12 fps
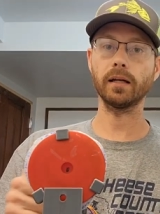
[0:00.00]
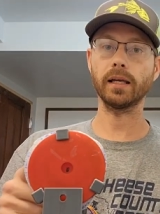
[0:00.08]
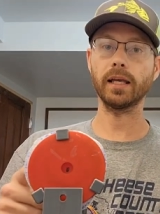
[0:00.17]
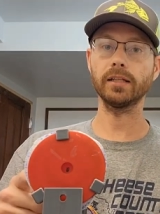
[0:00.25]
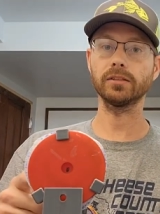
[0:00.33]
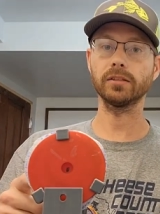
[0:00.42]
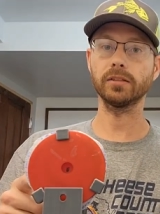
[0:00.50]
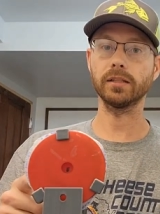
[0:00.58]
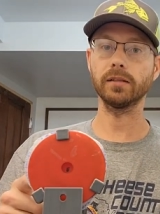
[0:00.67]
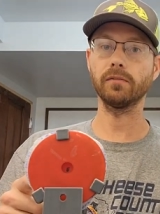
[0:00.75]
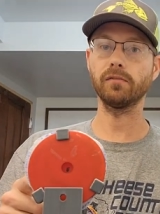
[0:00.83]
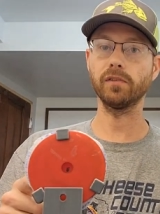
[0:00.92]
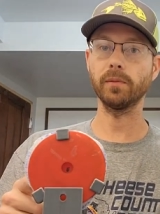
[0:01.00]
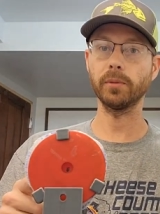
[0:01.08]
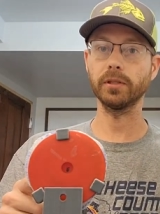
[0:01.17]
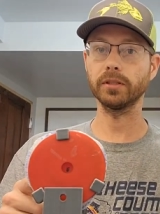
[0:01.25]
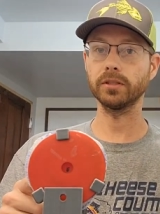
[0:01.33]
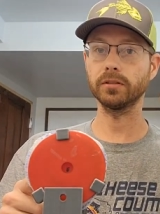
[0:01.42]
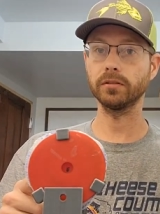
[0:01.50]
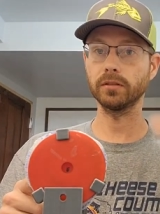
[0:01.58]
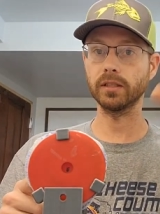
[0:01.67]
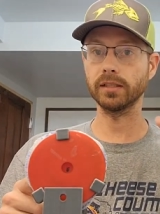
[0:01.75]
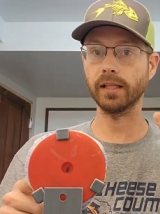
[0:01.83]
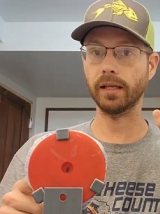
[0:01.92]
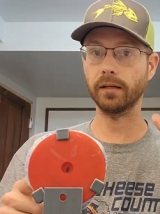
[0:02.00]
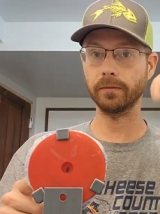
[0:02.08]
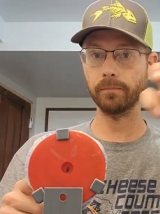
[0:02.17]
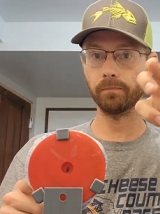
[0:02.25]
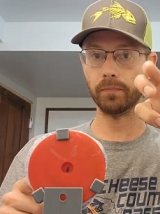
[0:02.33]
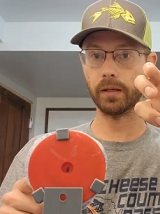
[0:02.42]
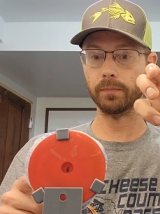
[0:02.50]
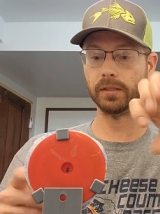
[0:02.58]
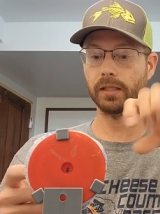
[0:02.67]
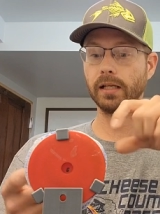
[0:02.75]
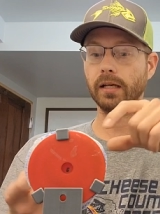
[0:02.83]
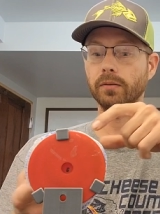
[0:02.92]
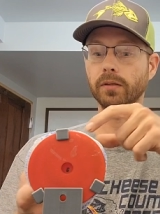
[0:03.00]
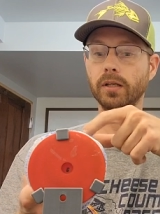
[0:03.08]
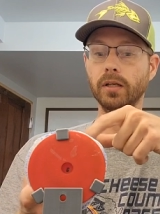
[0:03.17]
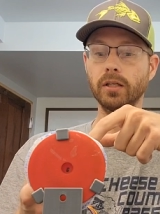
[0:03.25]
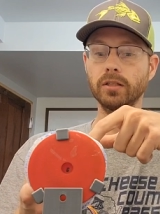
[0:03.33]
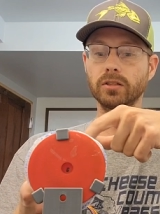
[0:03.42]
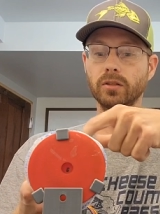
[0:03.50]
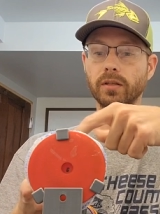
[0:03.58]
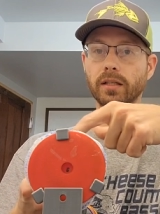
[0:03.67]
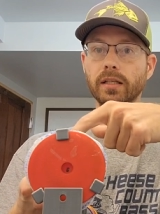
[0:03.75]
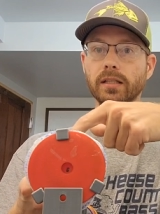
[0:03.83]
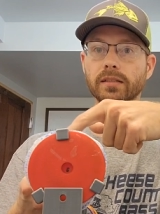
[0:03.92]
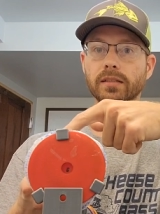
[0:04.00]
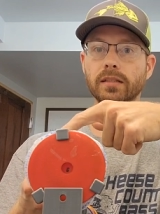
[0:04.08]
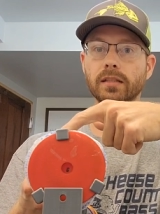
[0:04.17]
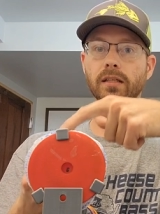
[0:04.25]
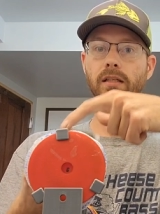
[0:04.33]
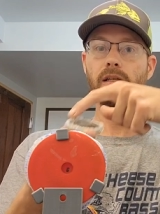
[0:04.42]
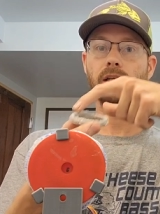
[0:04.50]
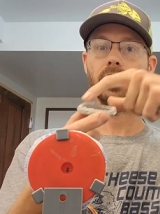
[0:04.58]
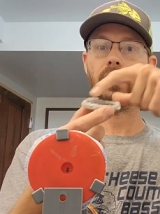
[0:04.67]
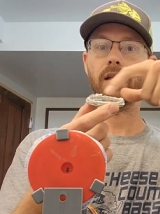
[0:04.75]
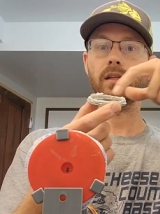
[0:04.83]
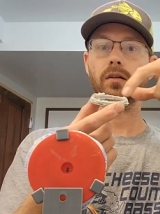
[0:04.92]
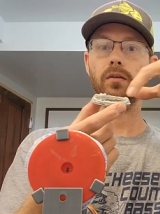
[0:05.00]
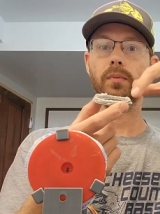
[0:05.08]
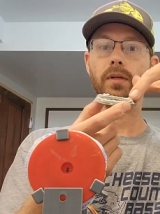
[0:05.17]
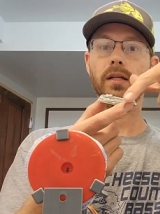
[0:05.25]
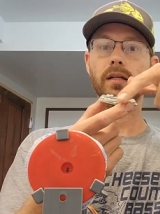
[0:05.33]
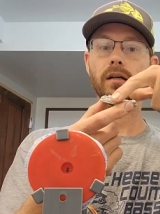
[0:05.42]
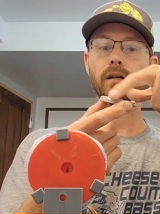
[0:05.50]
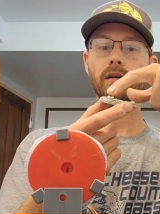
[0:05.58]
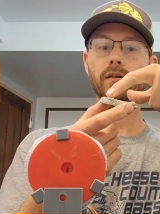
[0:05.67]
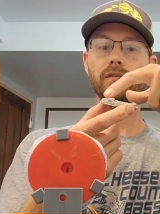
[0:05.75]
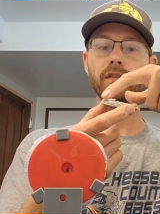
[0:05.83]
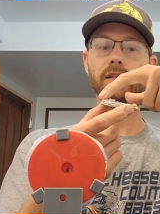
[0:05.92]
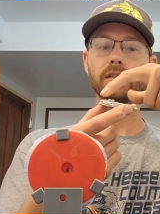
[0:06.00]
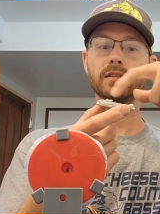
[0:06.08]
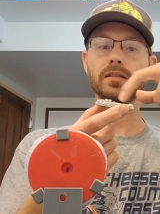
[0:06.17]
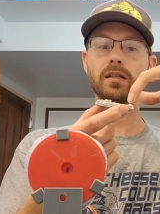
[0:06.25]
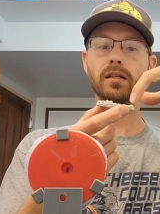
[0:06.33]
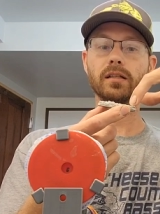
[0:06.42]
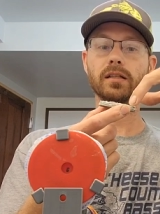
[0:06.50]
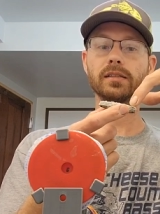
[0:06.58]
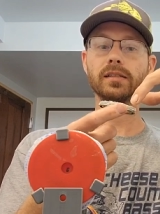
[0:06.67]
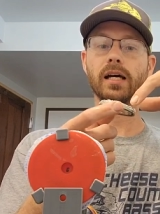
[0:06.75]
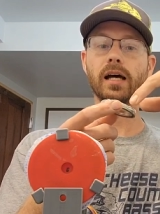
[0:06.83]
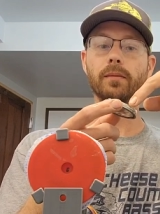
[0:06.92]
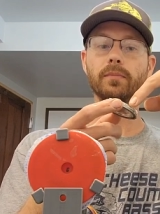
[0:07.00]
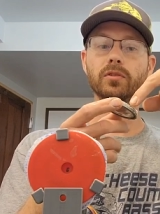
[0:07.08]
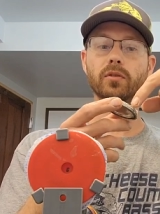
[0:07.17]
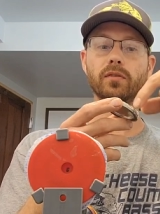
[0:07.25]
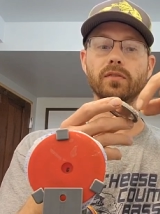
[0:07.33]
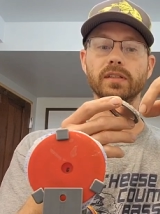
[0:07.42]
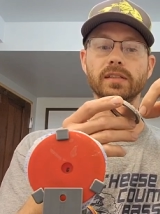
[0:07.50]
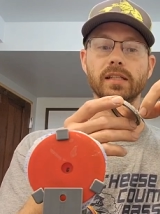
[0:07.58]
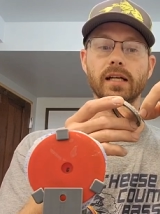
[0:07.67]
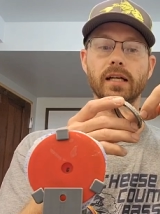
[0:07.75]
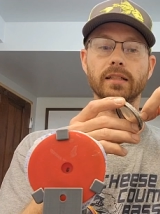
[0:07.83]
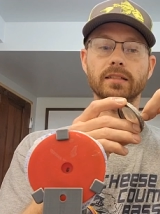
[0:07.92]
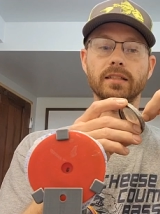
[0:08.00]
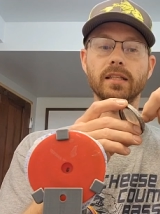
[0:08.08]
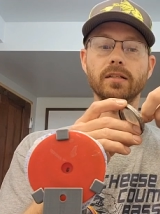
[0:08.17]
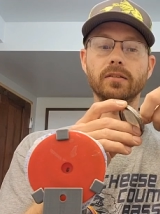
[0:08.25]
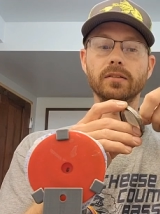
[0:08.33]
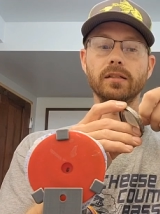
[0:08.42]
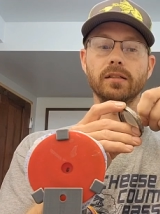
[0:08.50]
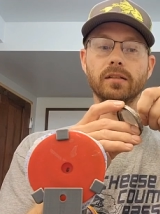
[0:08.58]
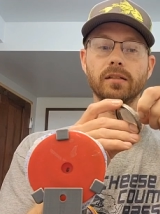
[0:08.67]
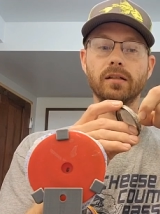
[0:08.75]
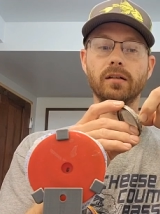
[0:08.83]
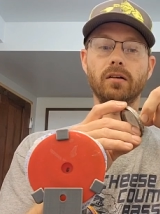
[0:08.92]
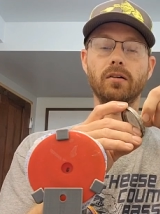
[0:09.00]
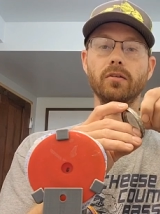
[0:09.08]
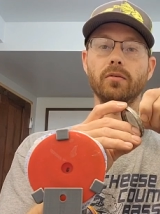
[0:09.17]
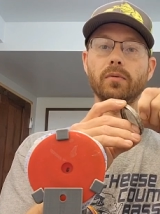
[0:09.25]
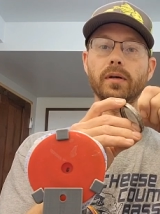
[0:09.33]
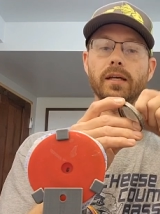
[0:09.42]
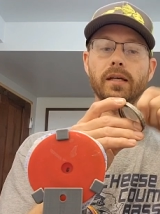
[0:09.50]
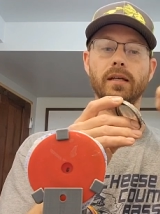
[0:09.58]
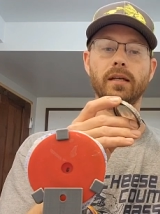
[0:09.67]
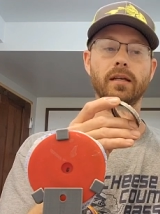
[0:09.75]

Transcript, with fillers: and occasionally flipping the container upside down so it gets a little bit of it stuck to the top. So if it's not sealed all the way,